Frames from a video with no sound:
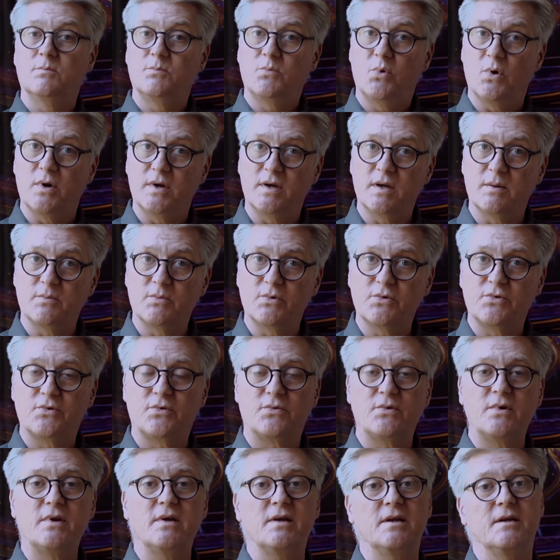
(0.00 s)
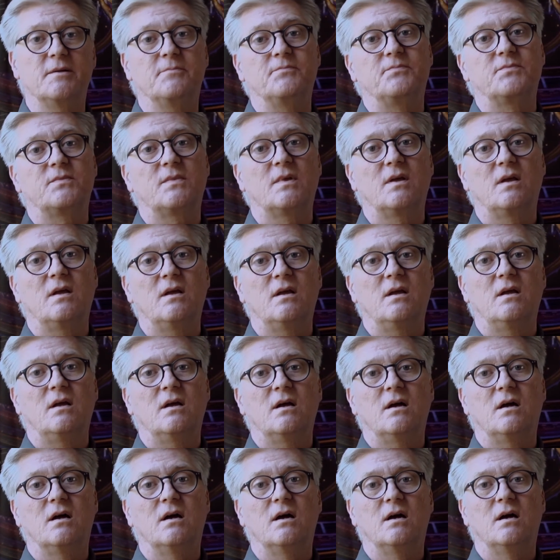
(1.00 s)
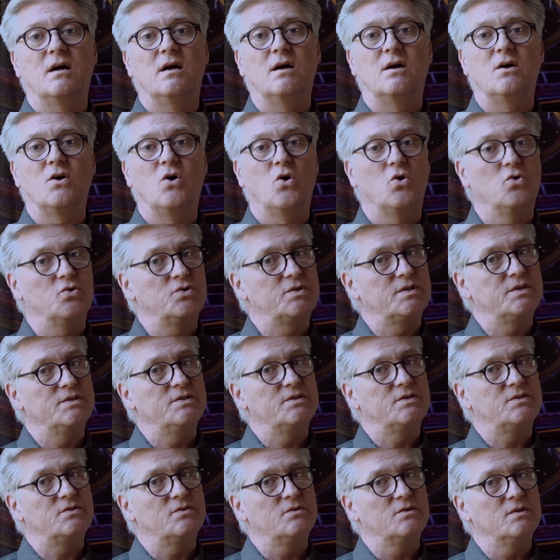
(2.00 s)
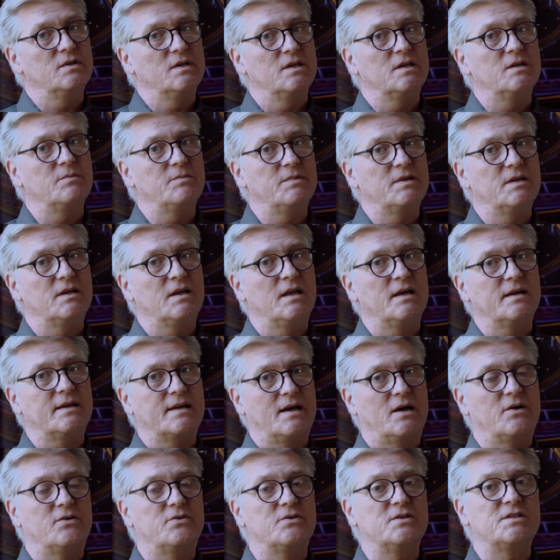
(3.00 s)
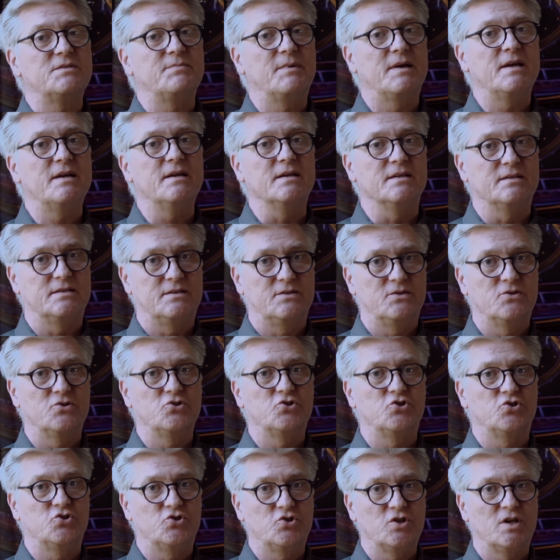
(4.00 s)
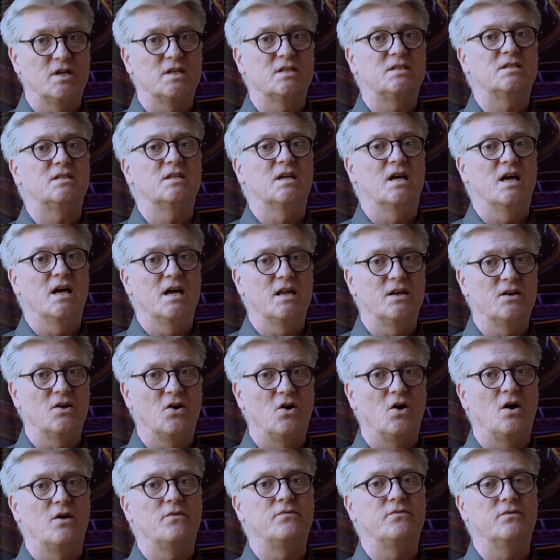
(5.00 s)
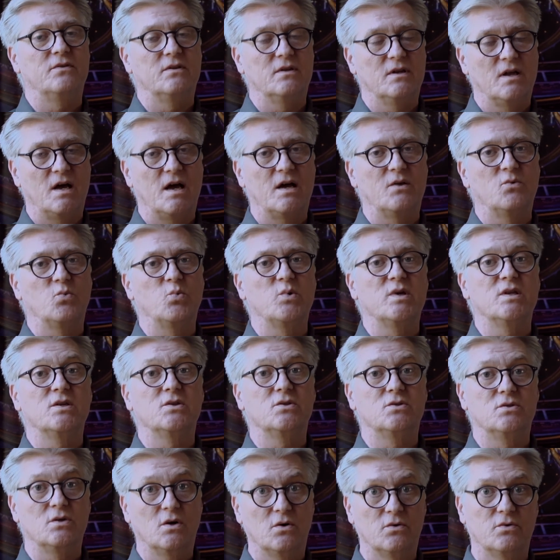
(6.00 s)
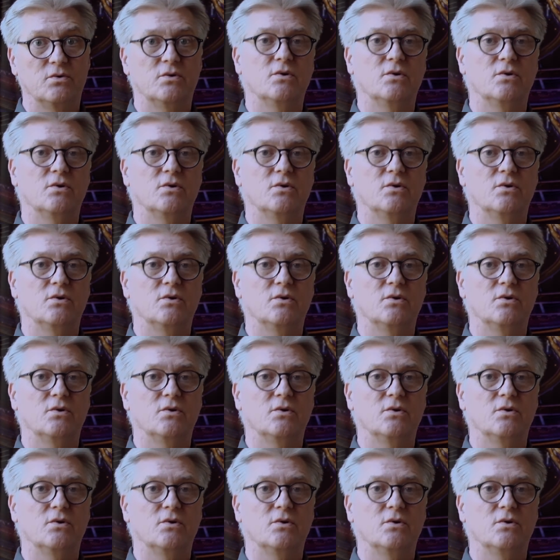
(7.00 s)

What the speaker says: Point number three. Oceans are a little bit like outer space. There's just an awful lot we don't